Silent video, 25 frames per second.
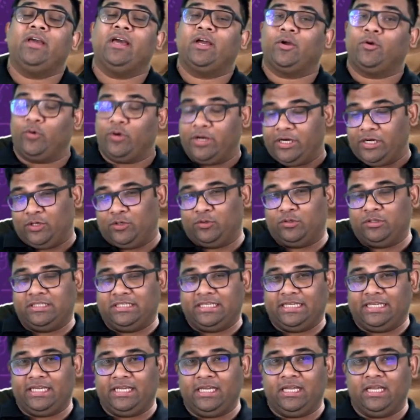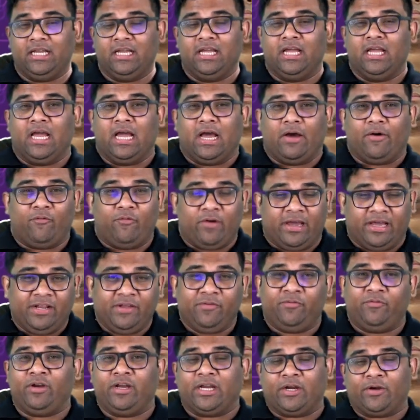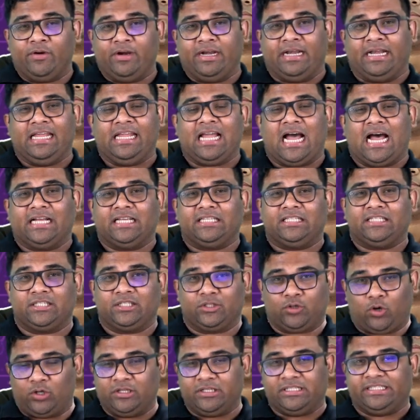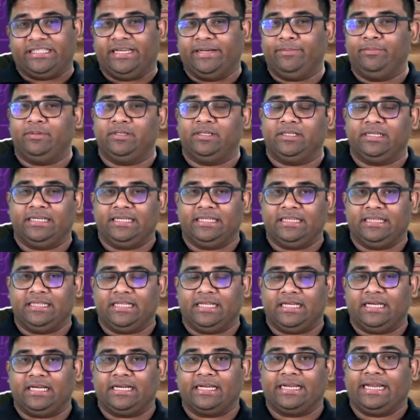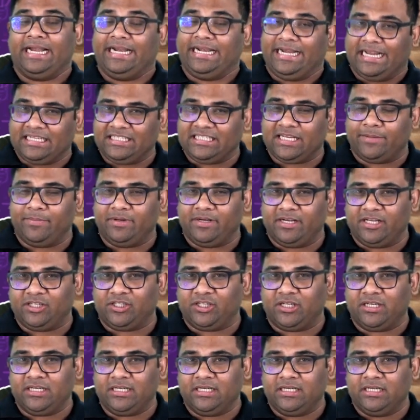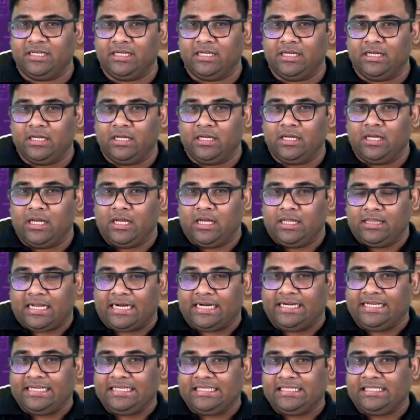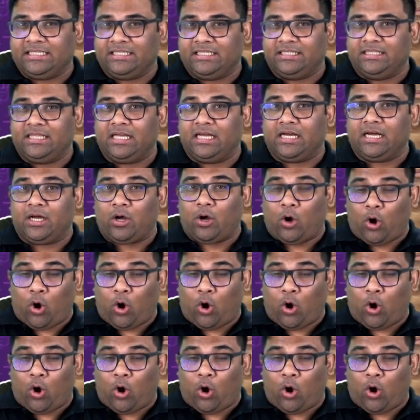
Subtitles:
are going to see a very frequently asked concept in the GATE examination, that is the